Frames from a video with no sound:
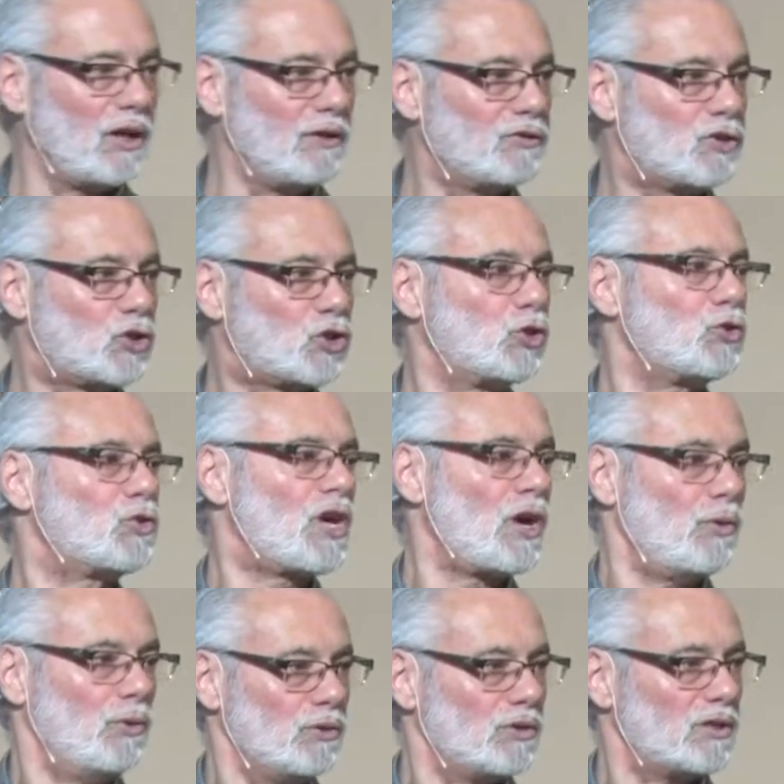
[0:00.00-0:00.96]
of
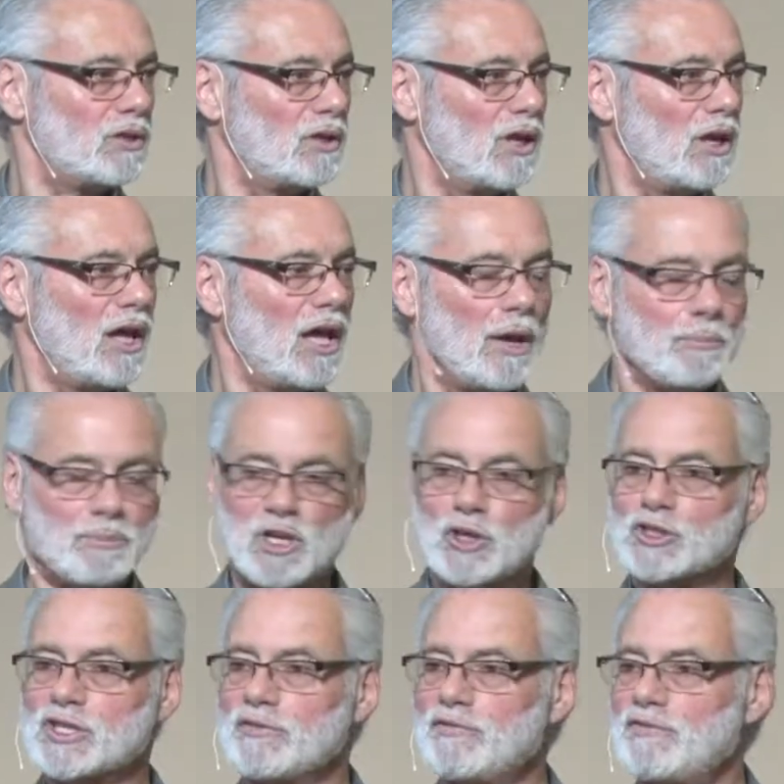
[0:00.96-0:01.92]
Sukkot,
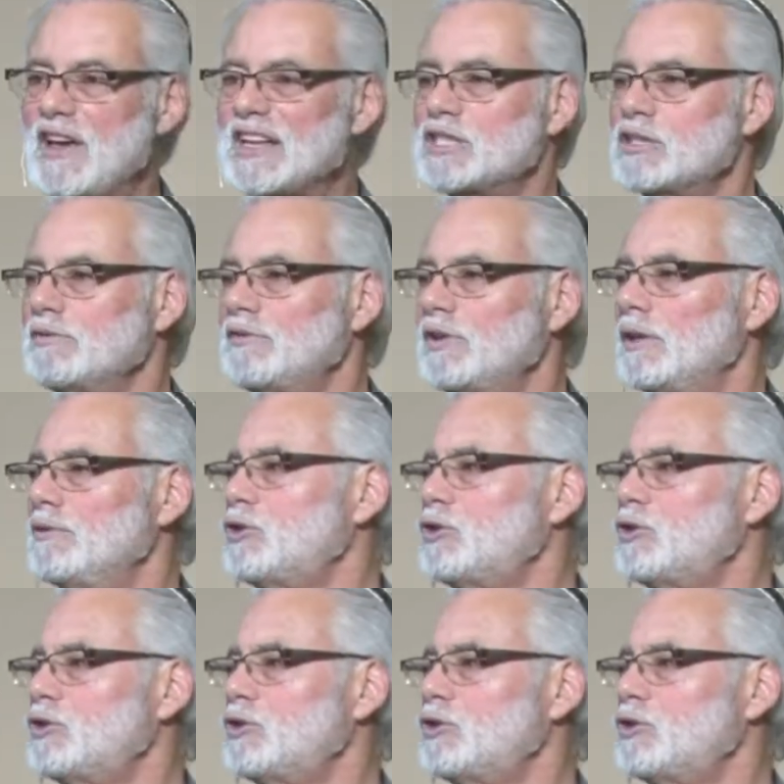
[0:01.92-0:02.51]
because the festival of